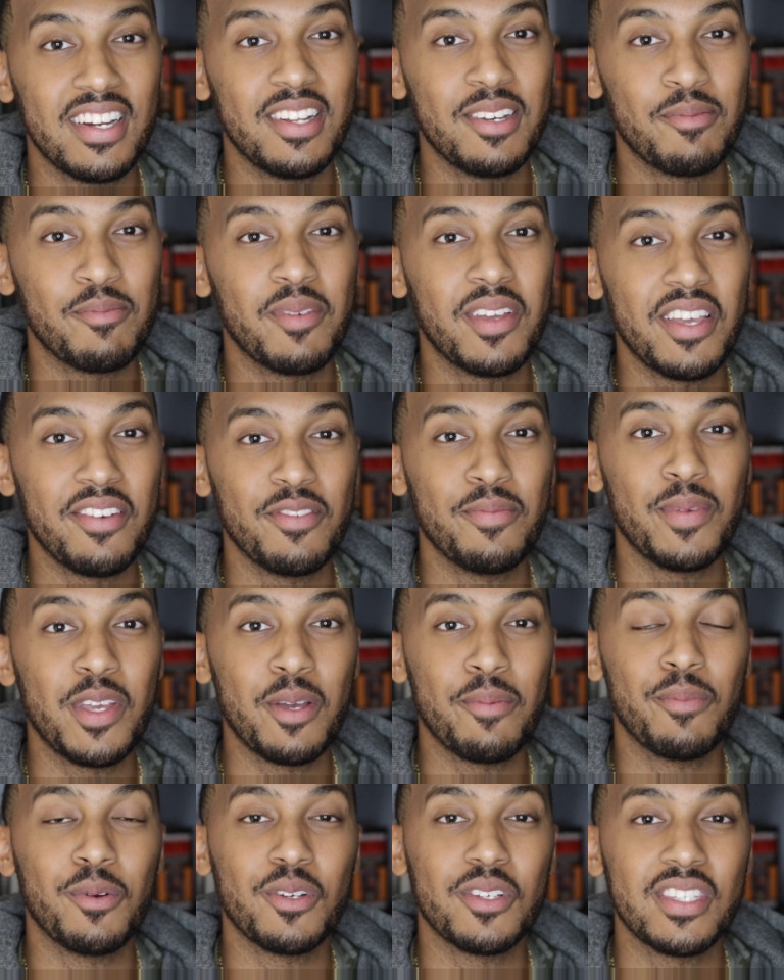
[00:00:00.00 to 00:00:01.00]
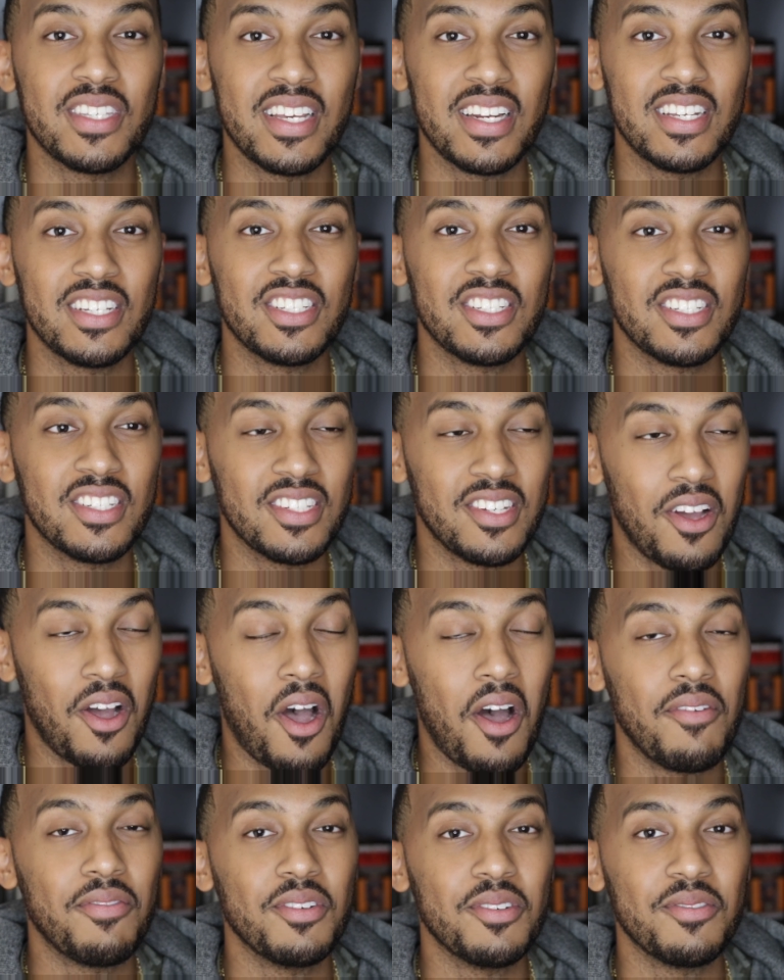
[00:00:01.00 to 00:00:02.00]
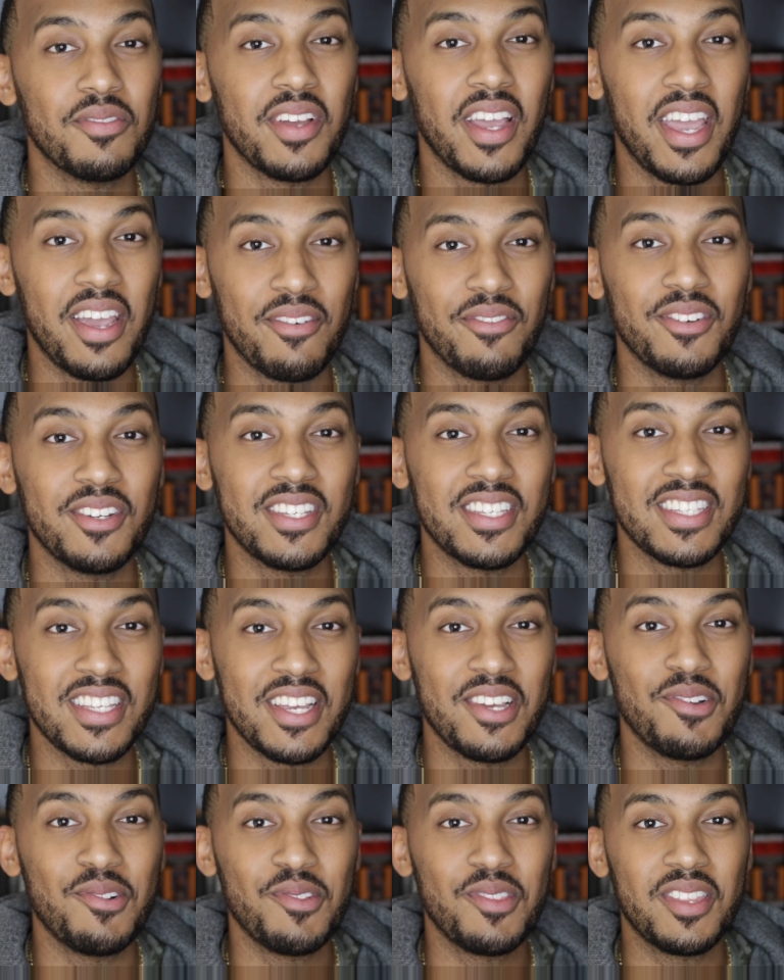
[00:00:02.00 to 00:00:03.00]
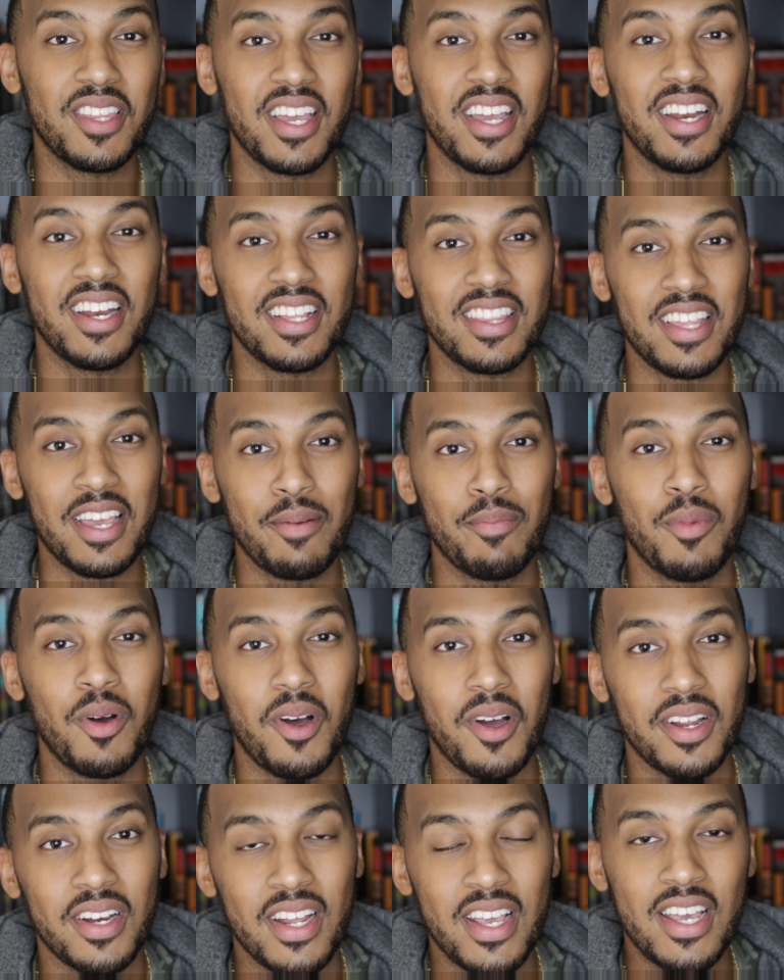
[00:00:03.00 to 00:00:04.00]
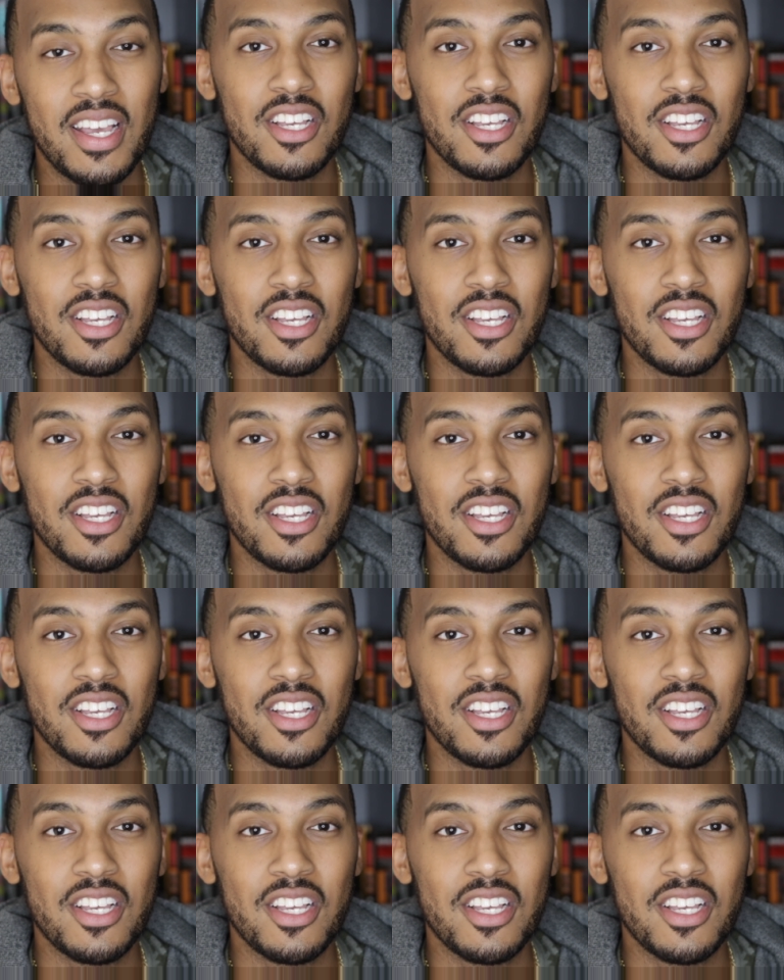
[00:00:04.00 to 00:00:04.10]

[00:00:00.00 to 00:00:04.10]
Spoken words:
up giving me a percentage off of every single thing that they bought.